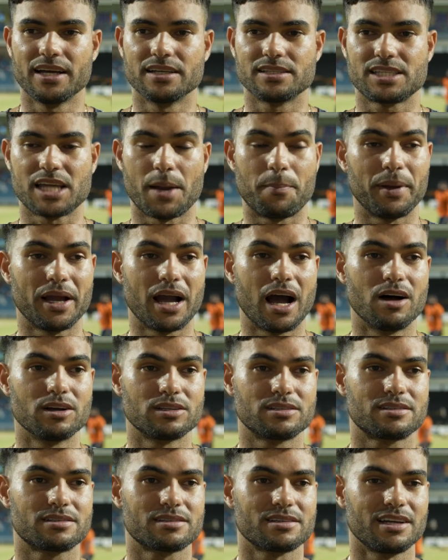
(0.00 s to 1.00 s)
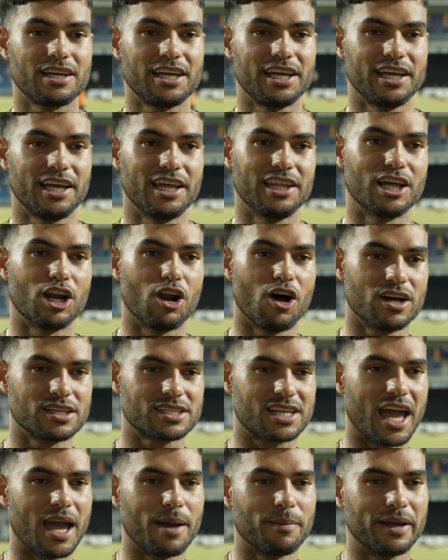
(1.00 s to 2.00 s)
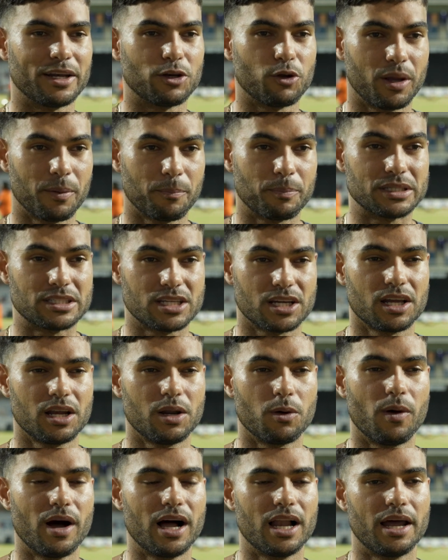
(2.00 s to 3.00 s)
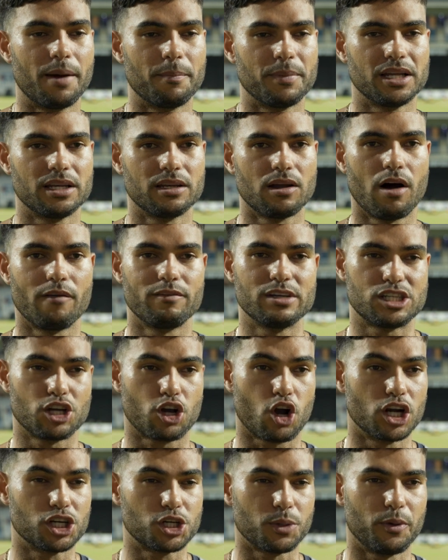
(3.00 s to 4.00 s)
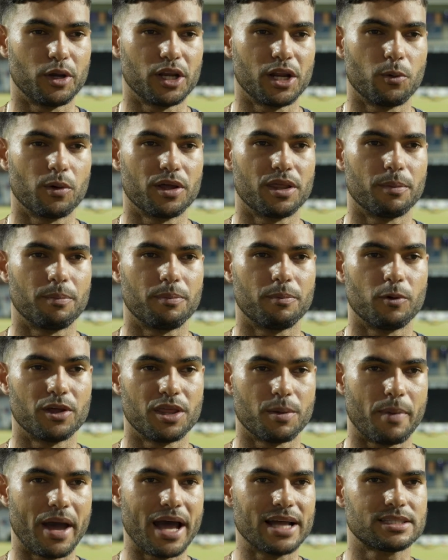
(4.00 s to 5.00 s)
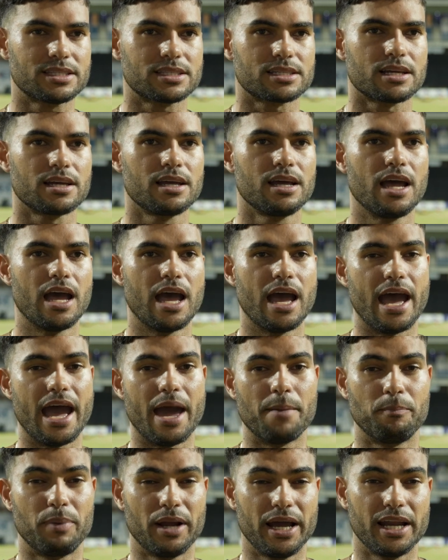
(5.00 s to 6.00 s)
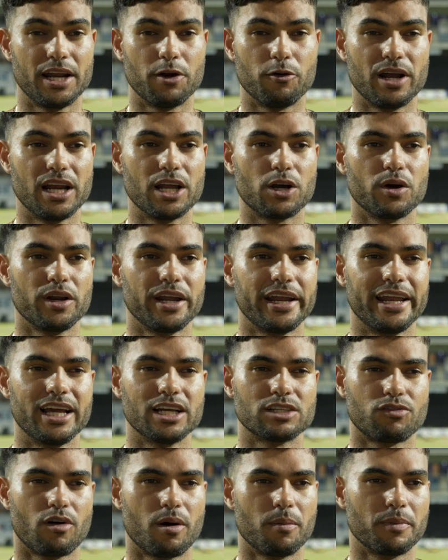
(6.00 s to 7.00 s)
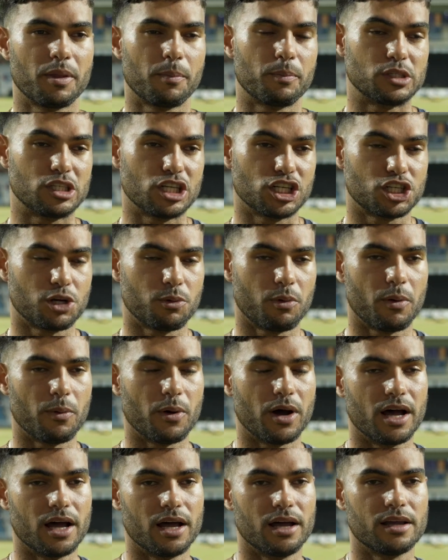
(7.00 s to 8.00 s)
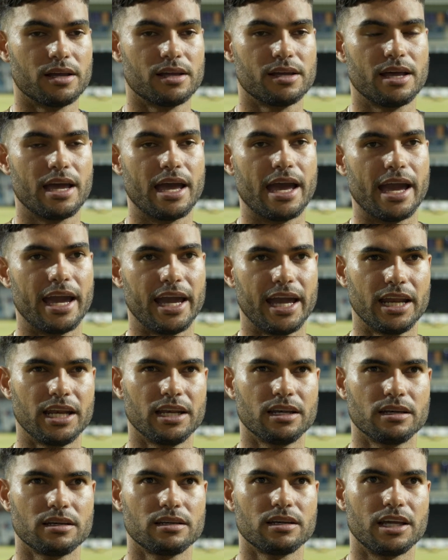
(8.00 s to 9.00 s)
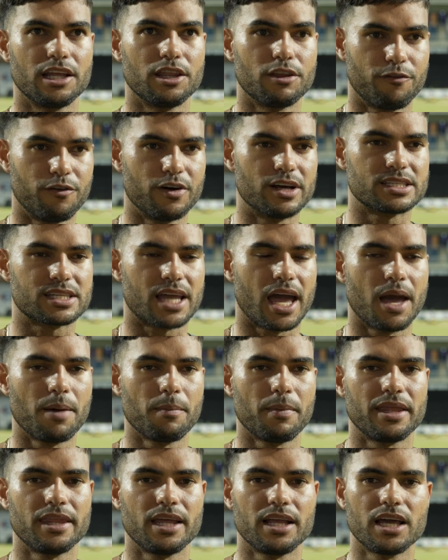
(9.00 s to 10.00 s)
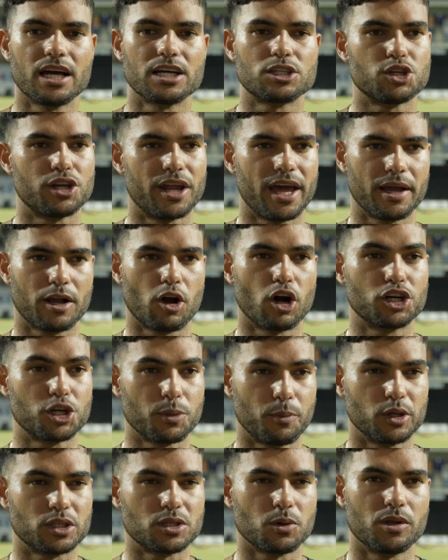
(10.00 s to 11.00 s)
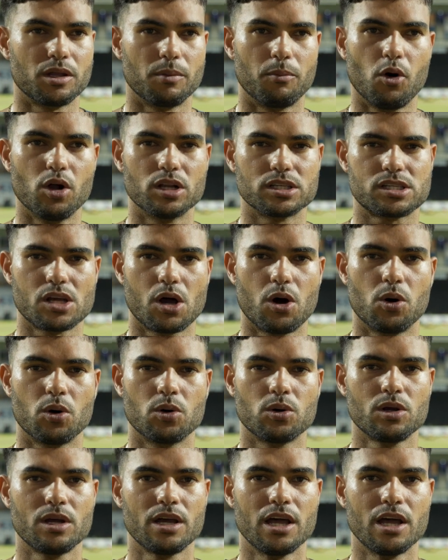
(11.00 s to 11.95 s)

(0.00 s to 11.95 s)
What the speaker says: Stepping out in the last game and doing particularly well. I mean, obviously contributing with a bat and played a really good innings from the position we were in the first game. And then, yeah, today contributing with the ball. So,